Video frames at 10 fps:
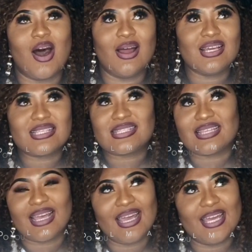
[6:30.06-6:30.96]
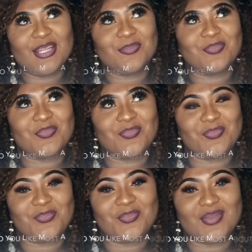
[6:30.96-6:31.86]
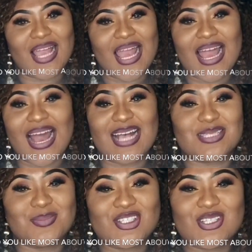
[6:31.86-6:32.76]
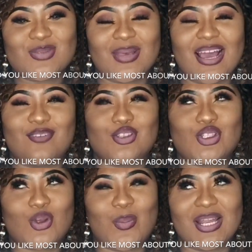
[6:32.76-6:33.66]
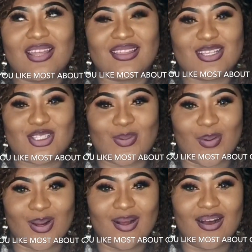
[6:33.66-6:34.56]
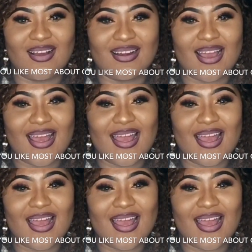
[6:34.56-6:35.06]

Honestly, as much as we have so many things to work on,